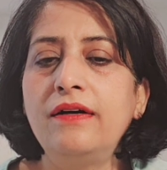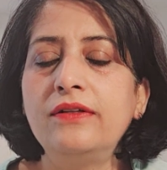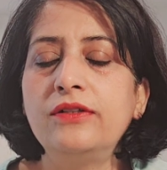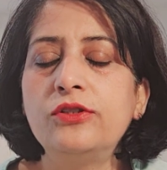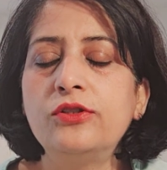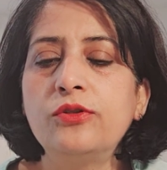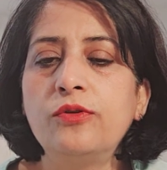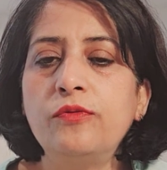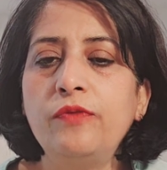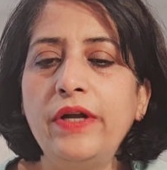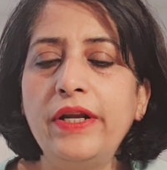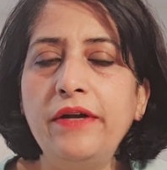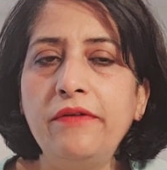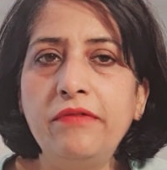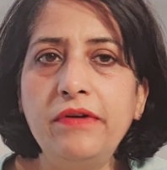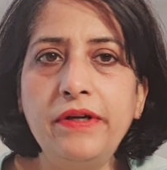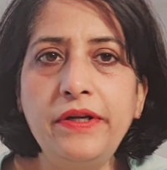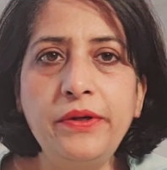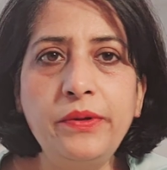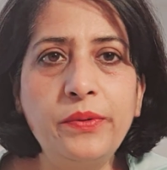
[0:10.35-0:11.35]
So
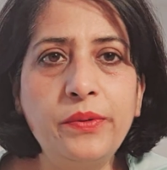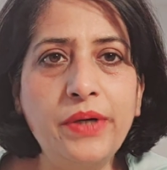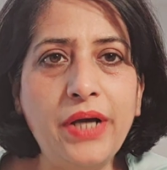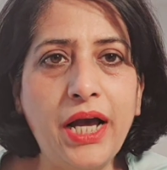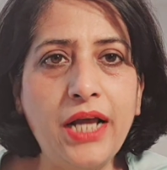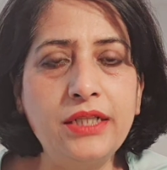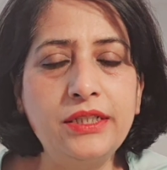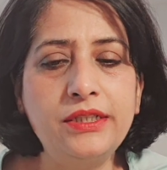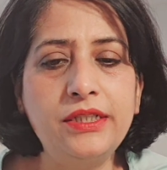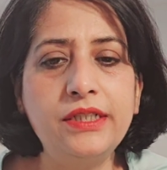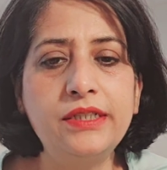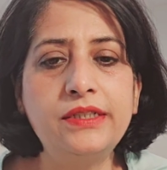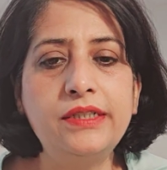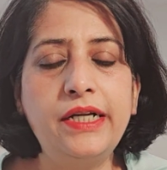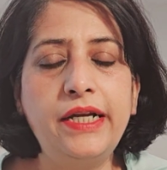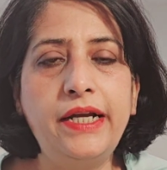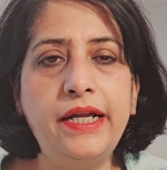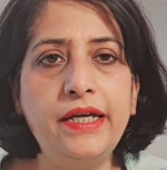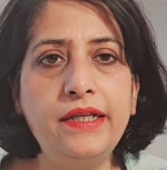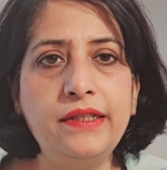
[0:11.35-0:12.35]
whenever you catch this
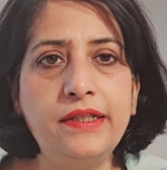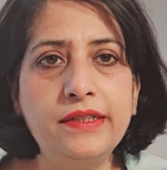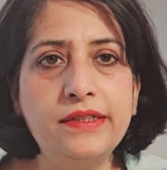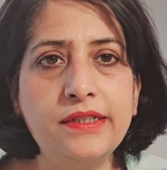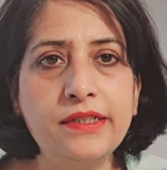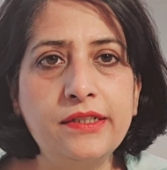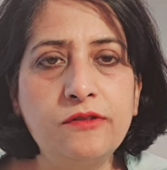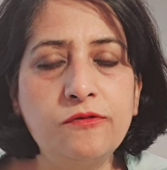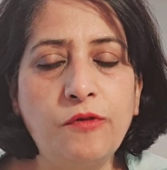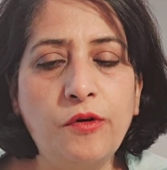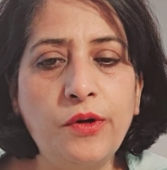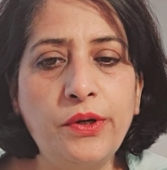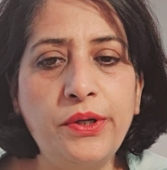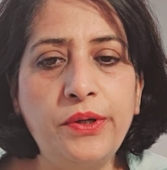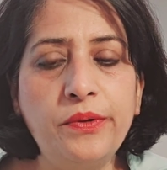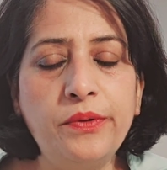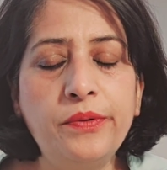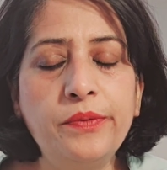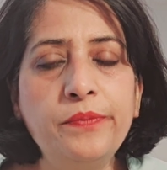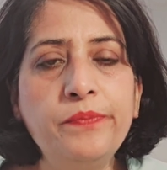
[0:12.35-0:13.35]
reading, this is for
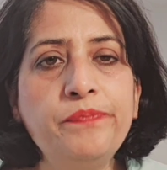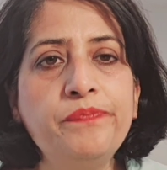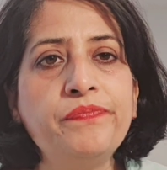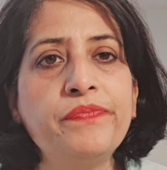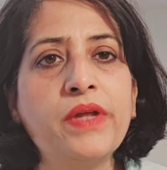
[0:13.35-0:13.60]
you.